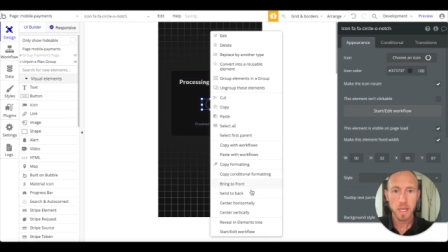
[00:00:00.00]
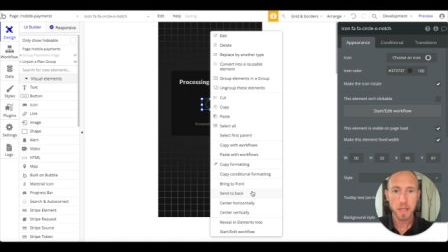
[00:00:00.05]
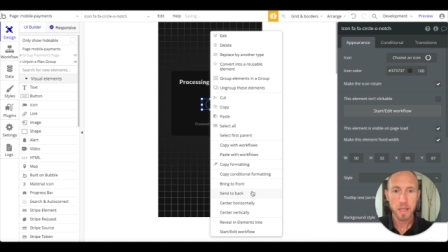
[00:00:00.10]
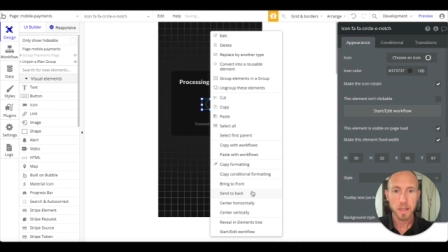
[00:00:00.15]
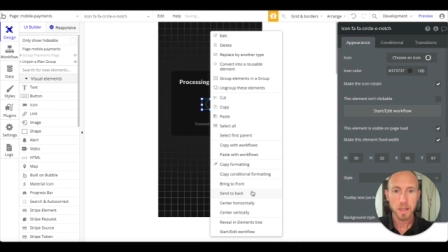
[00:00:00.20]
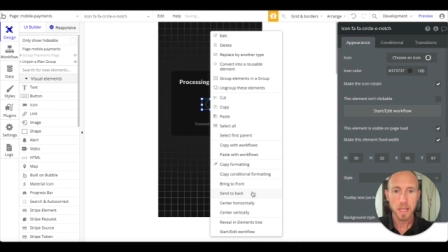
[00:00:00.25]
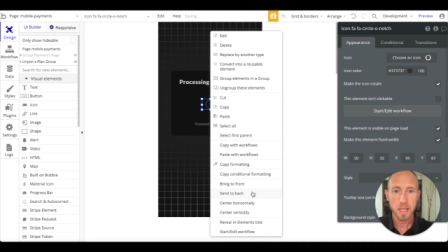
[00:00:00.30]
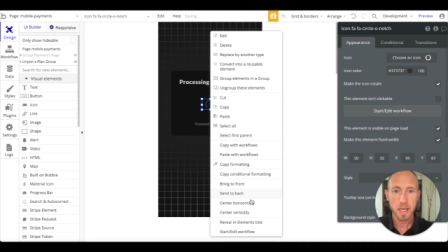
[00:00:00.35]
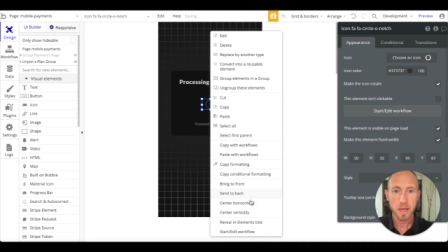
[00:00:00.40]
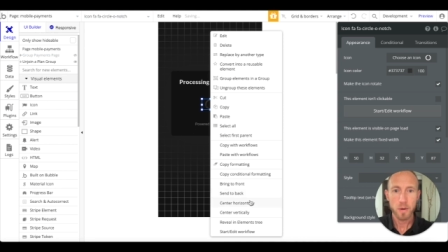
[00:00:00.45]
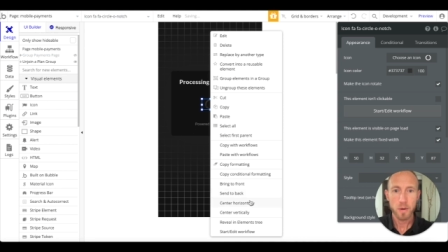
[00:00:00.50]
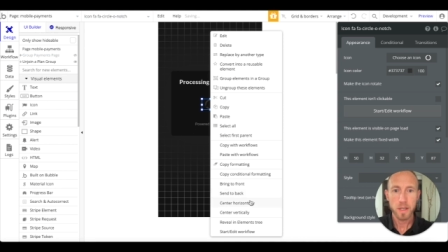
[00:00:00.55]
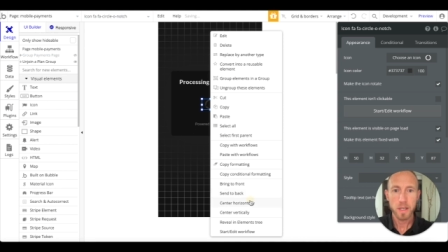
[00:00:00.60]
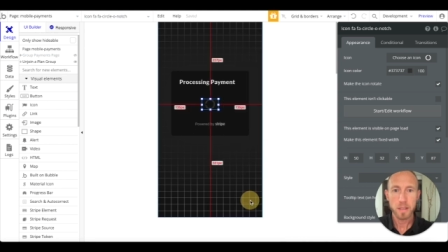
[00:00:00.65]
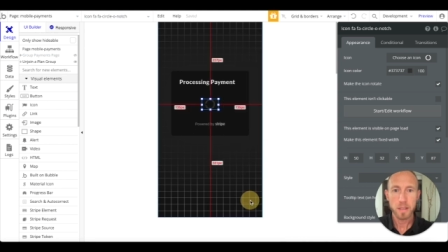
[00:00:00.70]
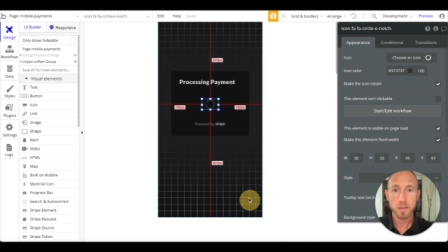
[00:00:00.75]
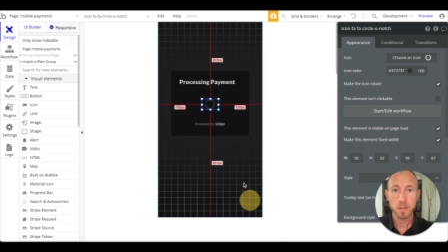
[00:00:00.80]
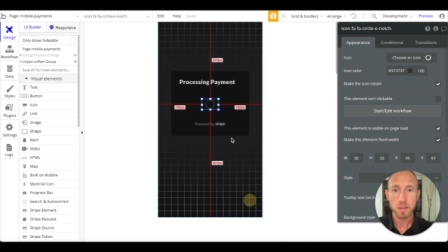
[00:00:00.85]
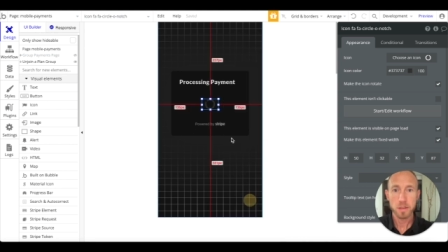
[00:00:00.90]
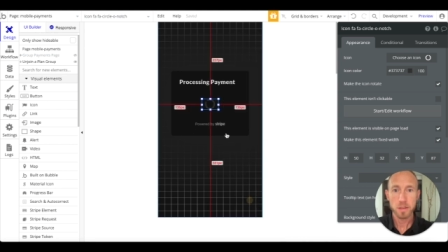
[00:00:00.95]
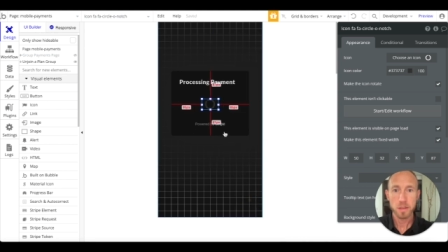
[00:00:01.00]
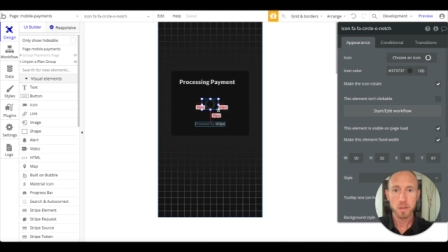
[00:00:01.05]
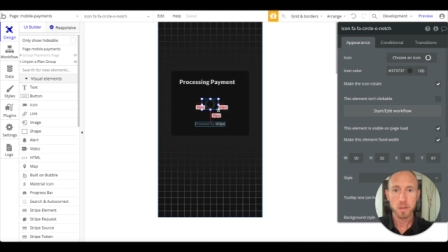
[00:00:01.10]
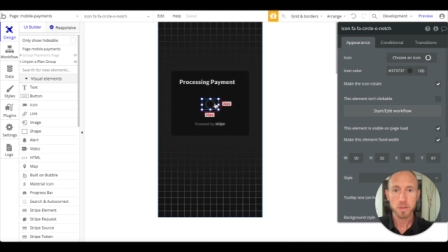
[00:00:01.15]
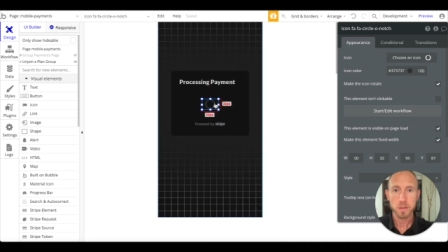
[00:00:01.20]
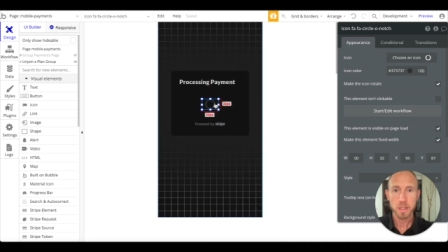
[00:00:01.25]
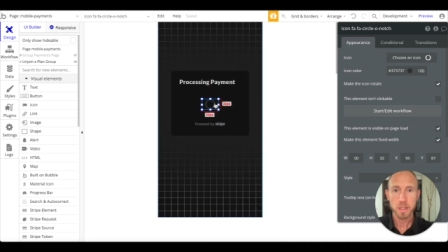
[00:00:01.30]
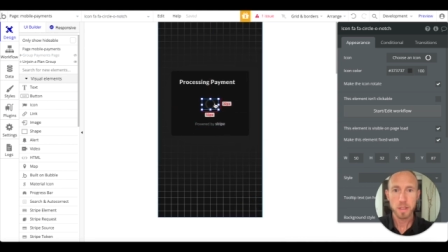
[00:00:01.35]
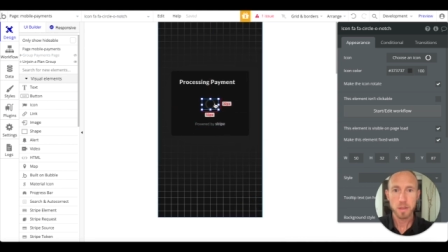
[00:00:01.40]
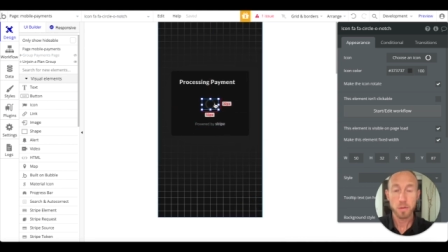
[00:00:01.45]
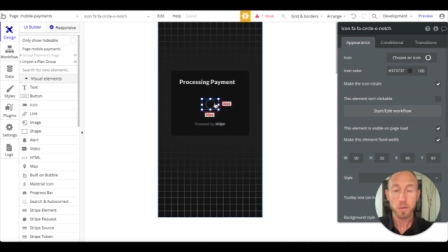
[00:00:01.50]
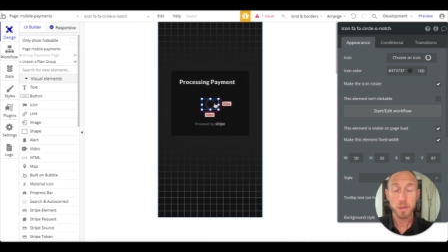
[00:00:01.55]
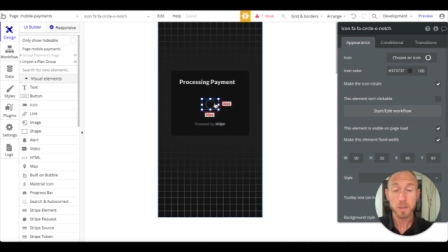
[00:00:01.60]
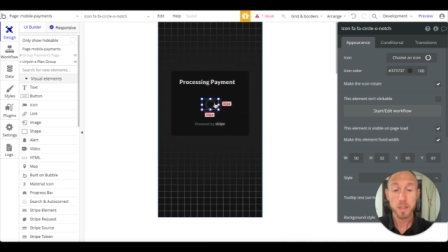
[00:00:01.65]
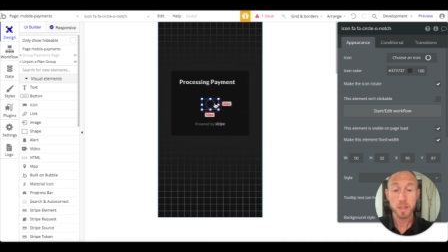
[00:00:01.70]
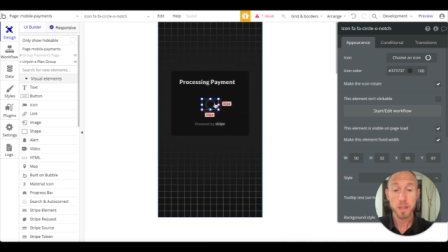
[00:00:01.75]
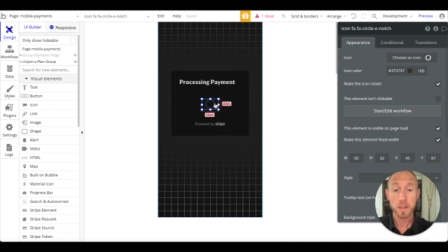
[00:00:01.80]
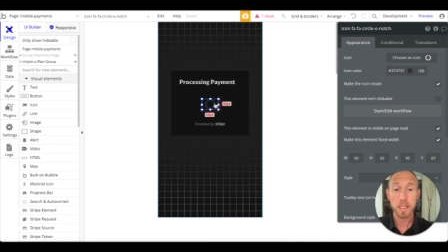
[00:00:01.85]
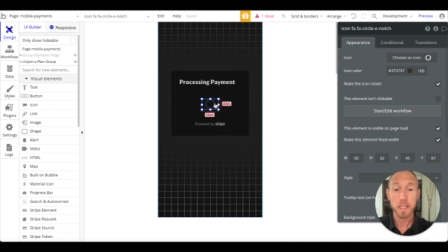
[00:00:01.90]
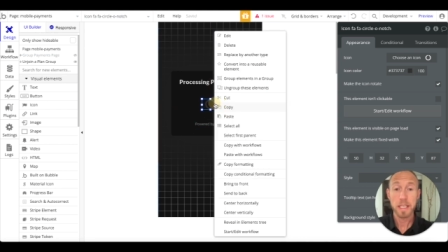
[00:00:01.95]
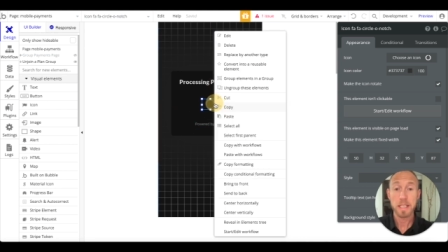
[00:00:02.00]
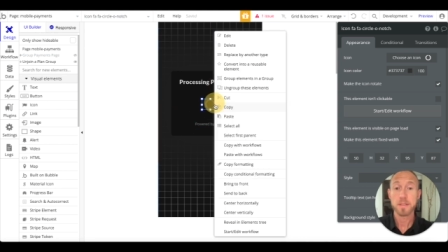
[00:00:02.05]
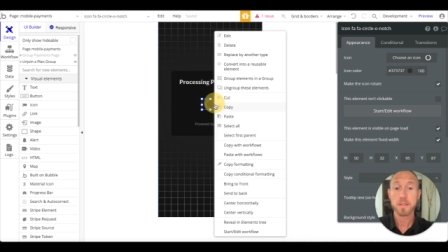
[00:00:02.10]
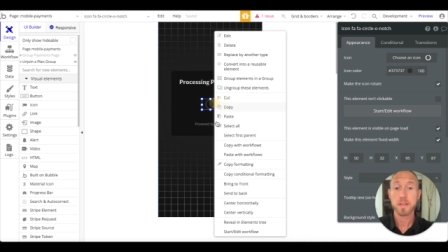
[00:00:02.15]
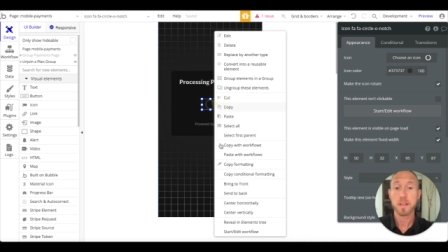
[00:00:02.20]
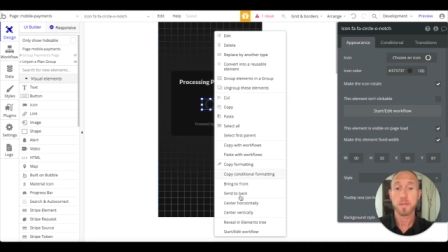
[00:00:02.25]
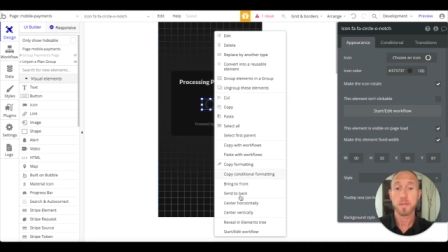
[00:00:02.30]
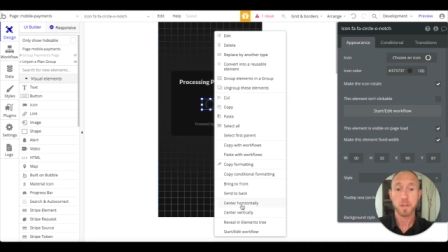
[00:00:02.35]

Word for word: Yeah, why not just go center horizontally and center